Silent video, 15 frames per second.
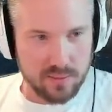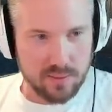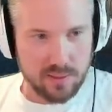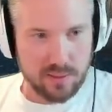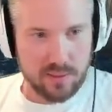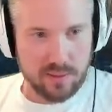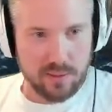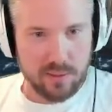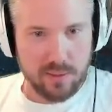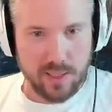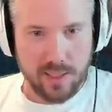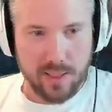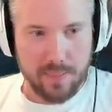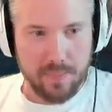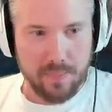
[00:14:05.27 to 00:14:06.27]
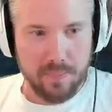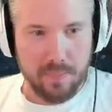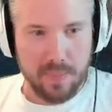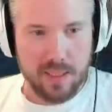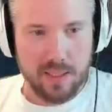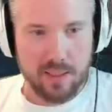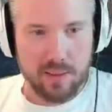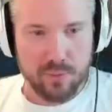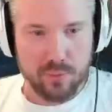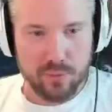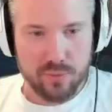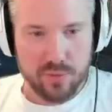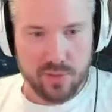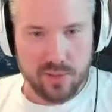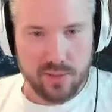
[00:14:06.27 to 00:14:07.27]
Like a mini
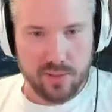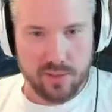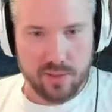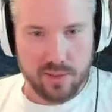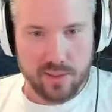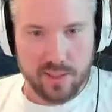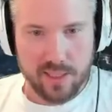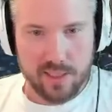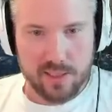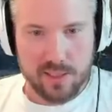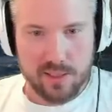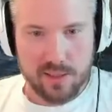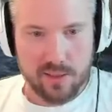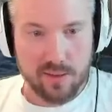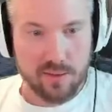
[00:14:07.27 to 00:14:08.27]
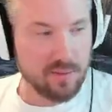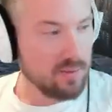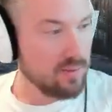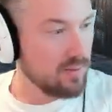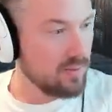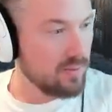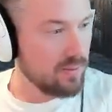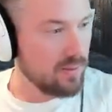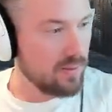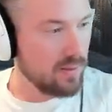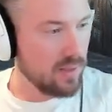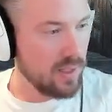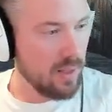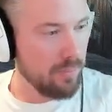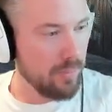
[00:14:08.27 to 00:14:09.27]
cruiser Nelson
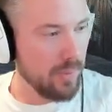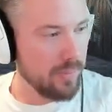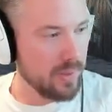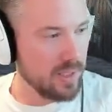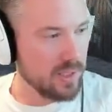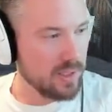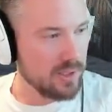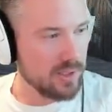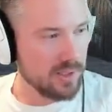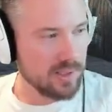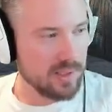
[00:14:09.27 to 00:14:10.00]
abomination.